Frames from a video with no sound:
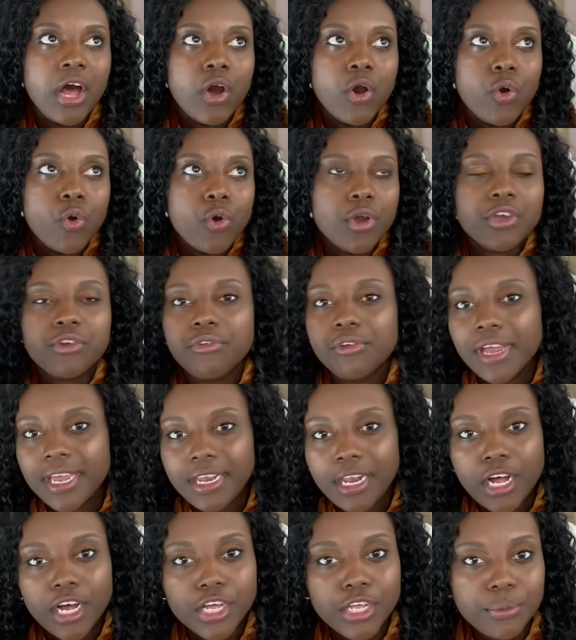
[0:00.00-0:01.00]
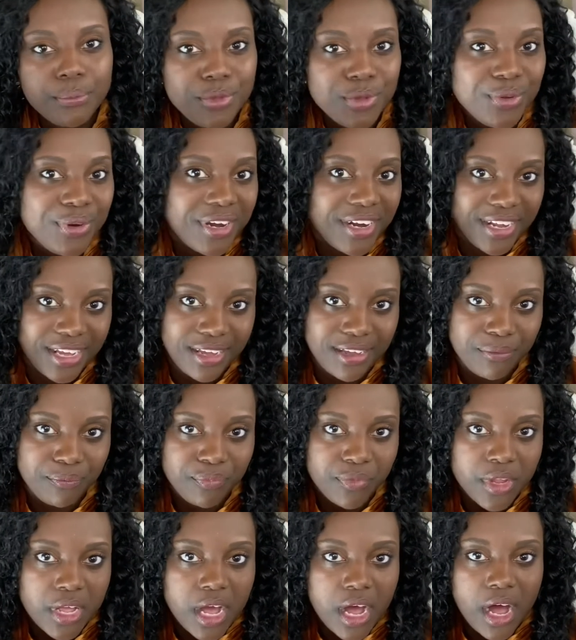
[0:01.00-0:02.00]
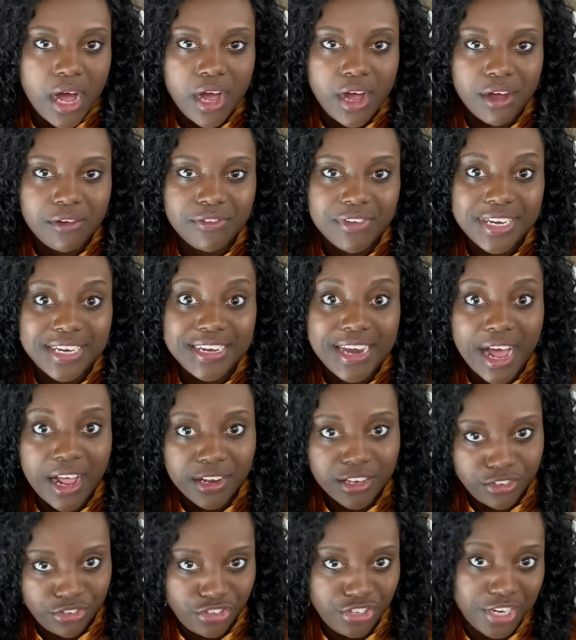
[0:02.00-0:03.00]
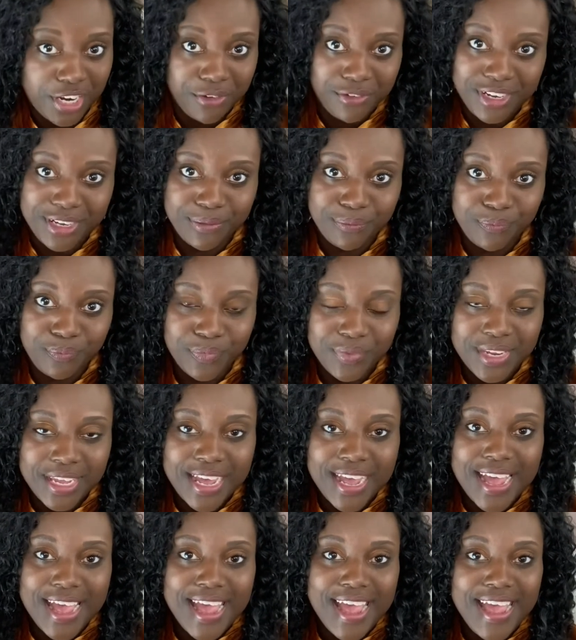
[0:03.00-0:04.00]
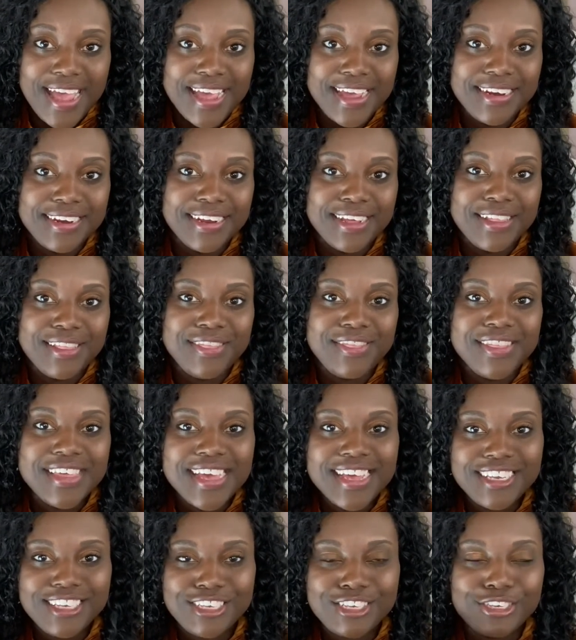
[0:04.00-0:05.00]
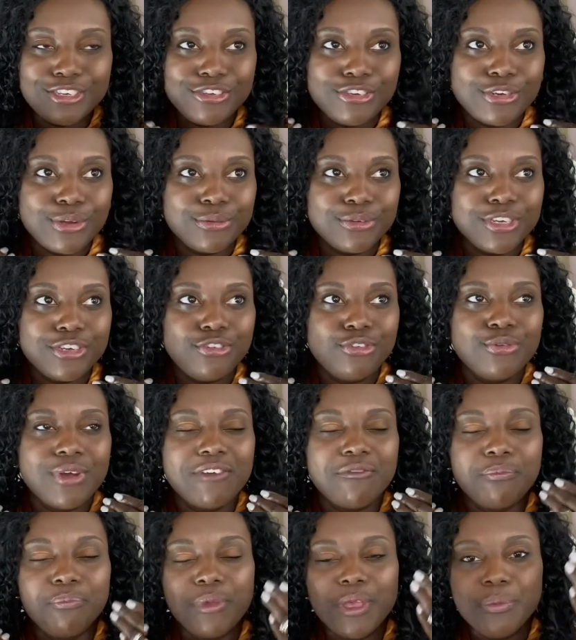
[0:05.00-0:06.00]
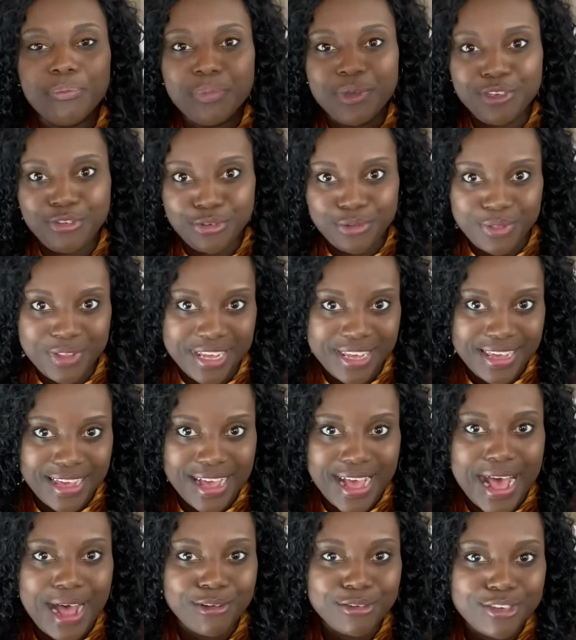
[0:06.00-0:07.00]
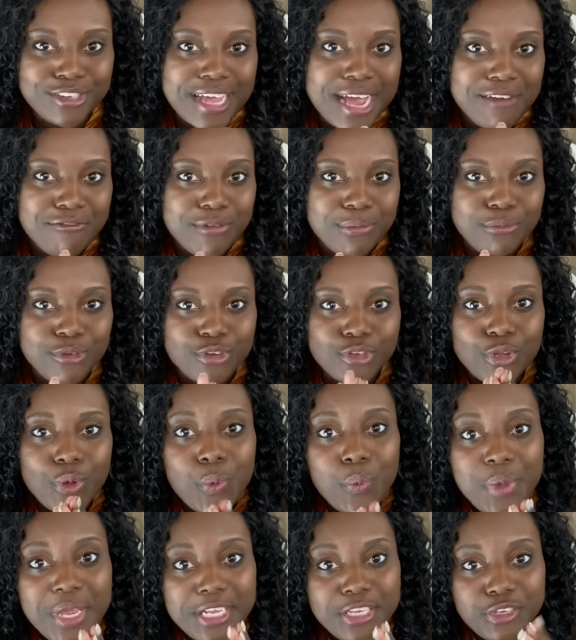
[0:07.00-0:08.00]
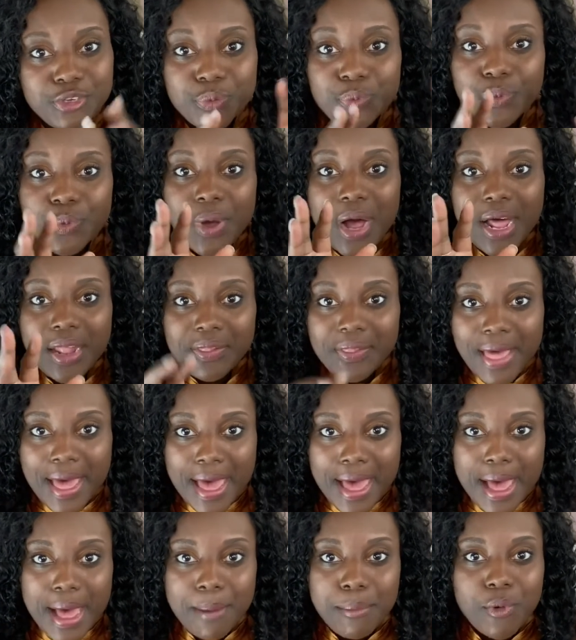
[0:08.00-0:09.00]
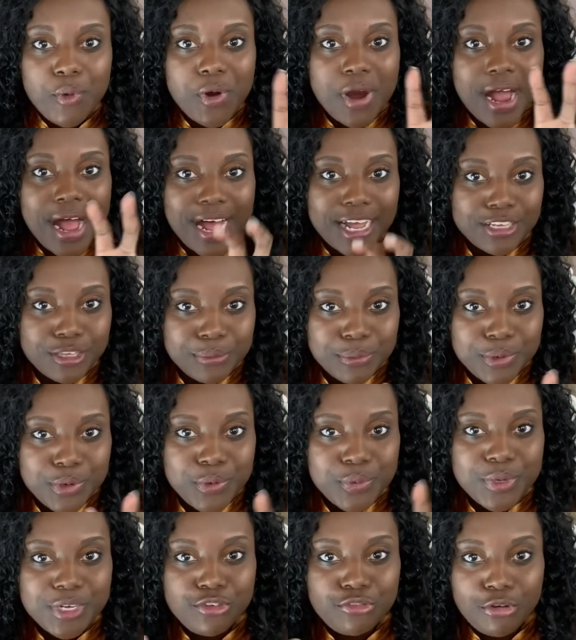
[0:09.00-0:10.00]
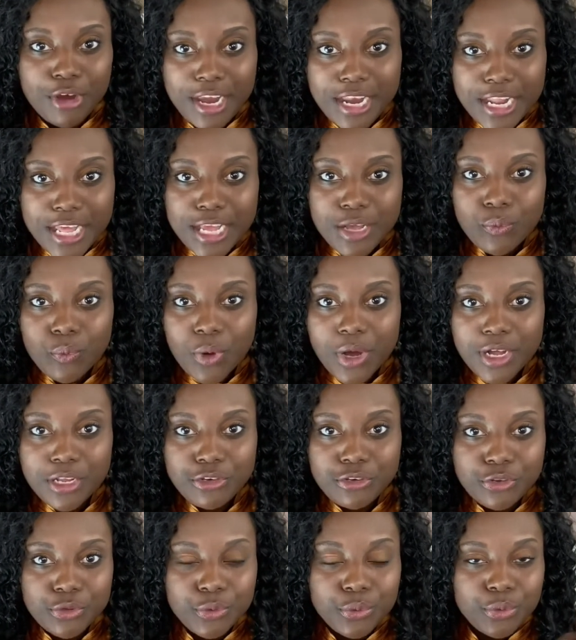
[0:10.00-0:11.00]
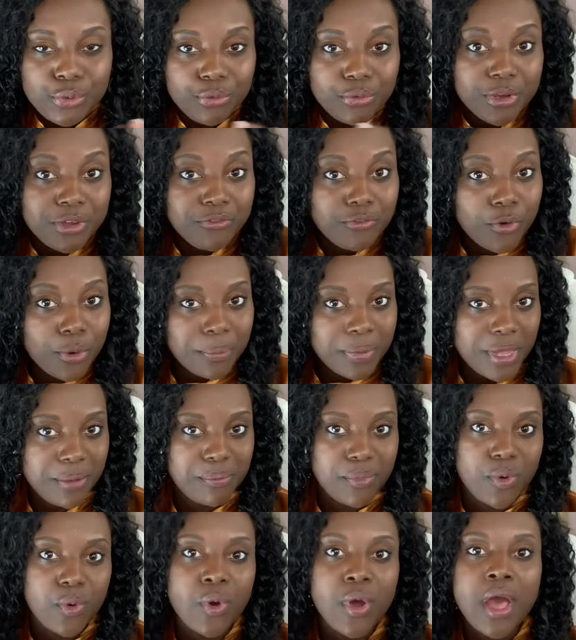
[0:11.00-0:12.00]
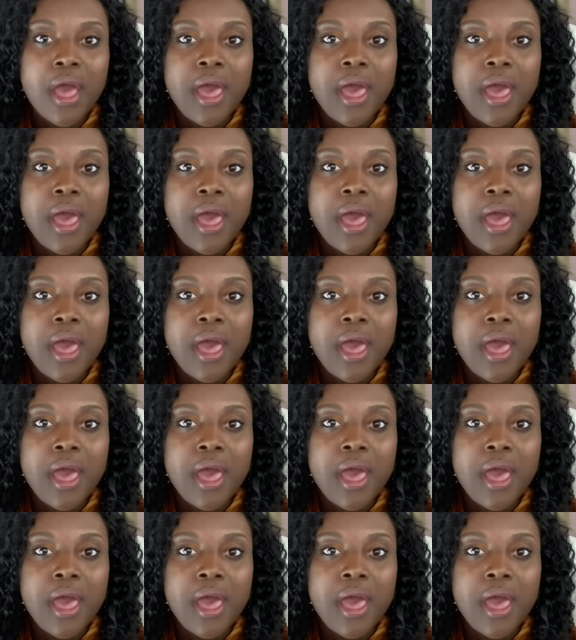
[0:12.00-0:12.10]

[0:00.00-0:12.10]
or create a community of knowledge sharing. And this shows that you have big picture thinking outside from just going to a lab or a hospital and training 1, 2, 3, 4 people.